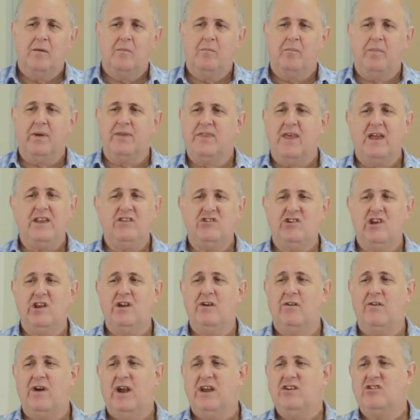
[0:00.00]
But that
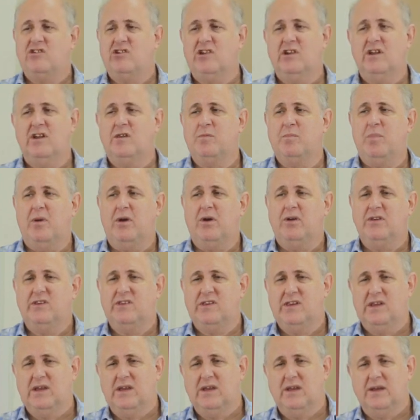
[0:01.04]
generation is
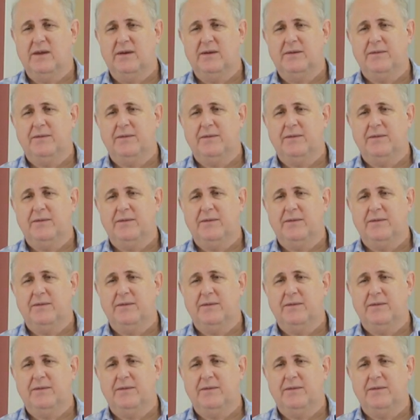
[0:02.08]
passing.